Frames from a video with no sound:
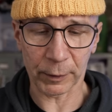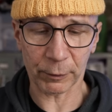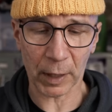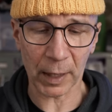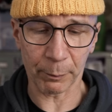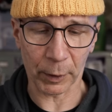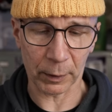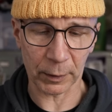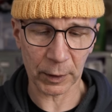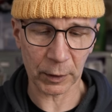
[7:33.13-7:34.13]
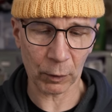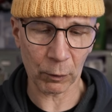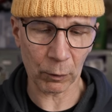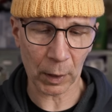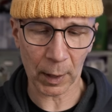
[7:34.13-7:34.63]
tripod.
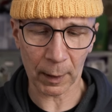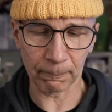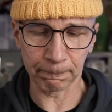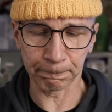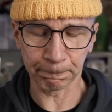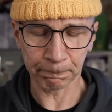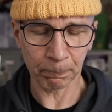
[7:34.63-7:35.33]
So um,